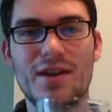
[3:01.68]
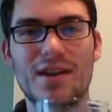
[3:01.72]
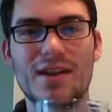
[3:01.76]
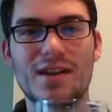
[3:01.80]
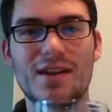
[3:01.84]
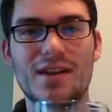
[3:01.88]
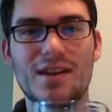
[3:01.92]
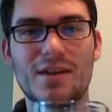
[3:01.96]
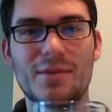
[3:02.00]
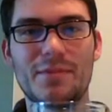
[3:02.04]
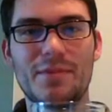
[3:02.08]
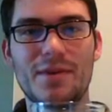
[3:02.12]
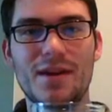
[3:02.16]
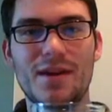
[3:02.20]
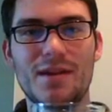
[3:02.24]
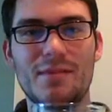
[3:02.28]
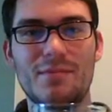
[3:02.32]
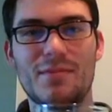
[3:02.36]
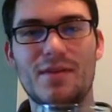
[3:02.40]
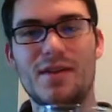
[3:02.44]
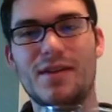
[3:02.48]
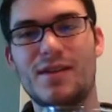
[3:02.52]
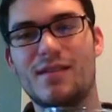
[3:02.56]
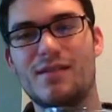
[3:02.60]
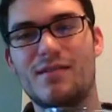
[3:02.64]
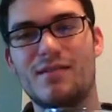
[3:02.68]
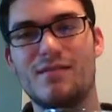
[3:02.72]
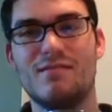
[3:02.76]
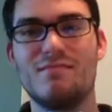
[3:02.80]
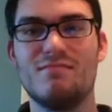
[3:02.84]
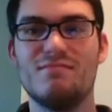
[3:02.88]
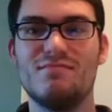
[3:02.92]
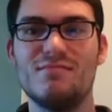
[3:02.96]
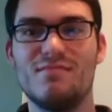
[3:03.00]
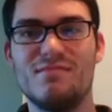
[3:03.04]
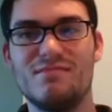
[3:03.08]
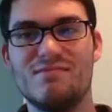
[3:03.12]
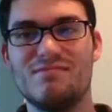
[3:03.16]
a little bit, but
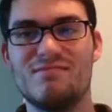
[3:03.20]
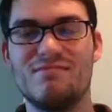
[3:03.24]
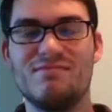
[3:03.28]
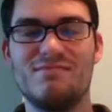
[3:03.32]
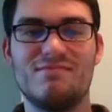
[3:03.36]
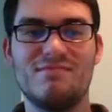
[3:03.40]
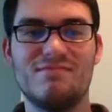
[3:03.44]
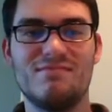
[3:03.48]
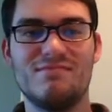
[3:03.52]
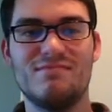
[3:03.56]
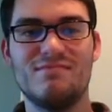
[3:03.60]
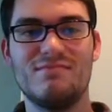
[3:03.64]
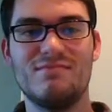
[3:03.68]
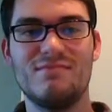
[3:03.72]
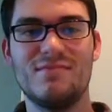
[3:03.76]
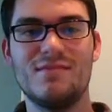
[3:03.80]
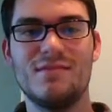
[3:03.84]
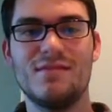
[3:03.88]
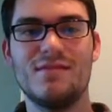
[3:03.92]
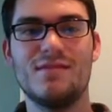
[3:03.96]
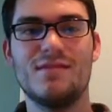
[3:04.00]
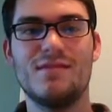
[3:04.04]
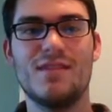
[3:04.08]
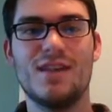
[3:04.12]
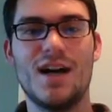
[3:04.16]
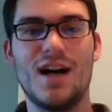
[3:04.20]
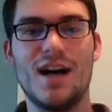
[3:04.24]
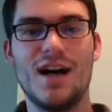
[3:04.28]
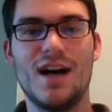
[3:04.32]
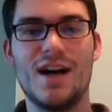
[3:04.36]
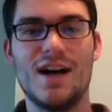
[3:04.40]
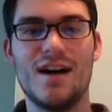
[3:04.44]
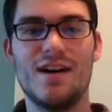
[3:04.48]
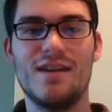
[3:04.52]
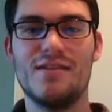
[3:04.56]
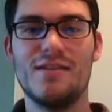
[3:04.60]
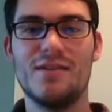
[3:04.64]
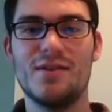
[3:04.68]

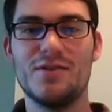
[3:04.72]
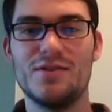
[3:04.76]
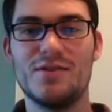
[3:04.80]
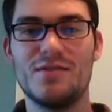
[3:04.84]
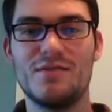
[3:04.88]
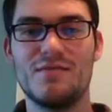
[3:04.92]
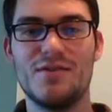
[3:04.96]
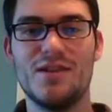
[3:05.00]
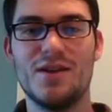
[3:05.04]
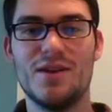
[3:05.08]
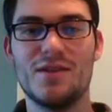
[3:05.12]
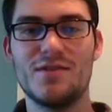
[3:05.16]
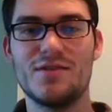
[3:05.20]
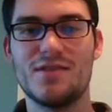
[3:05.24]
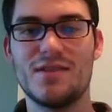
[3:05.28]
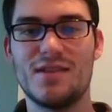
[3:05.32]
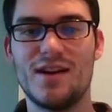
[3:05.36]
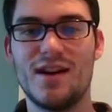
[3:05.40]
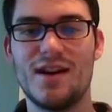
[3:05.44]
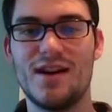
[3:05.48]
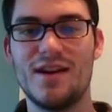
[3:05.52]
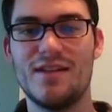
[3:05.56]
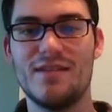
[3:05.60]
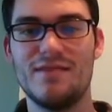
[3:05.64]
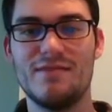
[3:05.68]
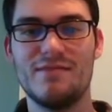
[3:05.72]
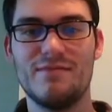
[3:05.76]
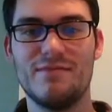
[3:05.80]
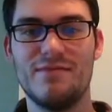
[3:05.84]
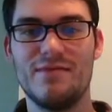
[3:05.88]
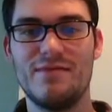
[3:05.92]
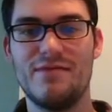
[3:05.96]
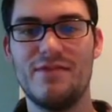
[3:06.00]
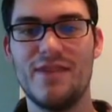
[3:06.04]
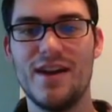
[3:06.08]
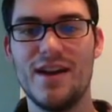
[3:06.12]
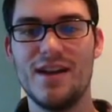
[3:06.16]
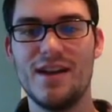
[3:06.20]
those notes are kind of
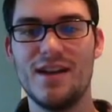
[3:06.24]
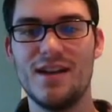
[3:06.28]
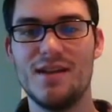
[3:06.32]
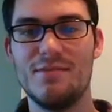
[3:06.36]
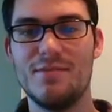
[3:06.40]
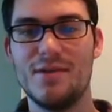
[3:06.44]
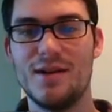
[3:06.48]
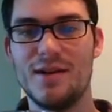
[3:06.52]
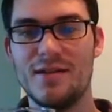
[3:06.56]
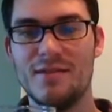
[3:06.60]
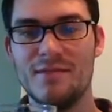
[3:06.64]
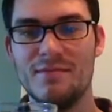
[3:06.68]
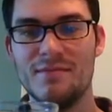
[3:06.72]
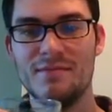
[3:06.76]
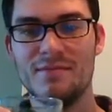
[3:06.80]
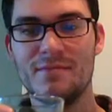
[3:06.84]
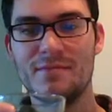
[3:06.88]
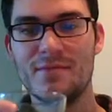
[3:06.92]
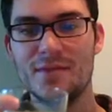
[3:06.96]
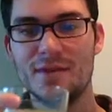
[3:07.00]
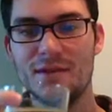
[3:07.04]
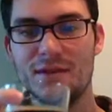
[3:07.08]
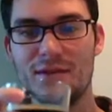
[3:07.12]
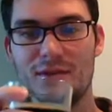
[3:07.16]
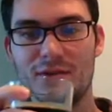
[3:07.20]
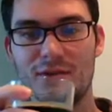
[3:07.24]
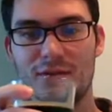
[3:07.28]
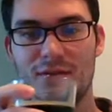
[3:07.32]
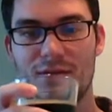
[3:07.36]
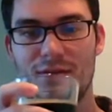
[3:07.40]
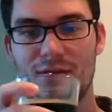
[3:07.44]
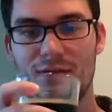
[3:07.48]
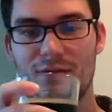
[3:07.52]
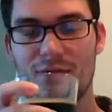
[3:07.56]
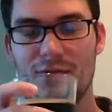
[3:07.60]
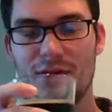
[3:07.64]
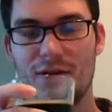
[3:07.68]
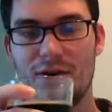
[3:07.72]
faded, but
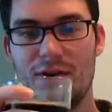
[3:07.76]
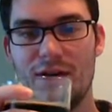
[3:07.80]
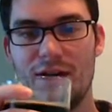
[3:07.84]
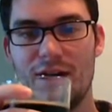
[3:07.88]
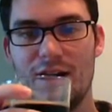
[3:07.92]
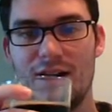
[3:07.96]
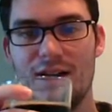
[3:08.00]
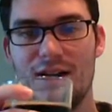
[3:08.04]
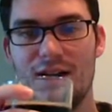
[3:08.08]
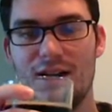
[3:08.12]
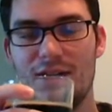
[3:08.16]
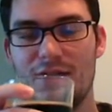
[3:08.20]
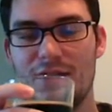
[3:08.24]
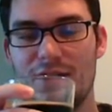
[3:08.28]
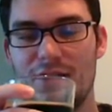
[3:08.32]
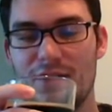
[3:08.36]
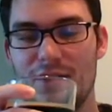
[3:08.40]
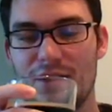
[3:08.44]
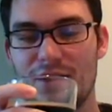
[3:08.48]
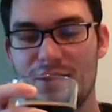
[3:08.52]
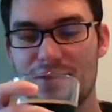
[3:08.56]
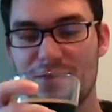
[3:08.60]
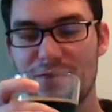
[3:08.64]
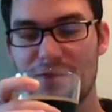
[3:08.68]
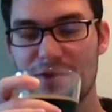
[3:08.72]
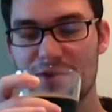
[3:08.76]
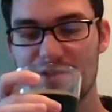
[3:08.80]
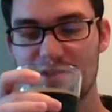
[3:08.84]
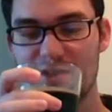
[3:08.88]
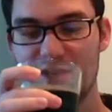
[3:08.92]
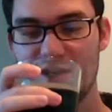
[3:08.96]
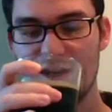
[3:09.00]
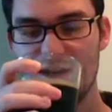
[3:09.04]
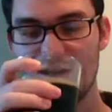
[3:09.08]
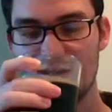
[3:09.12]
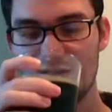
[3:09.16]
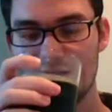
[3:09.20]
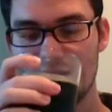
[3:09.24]
we'll go ahead and give it its first
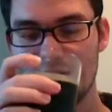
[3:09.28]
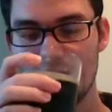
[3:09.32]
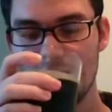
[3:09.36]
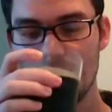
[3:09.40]
taste.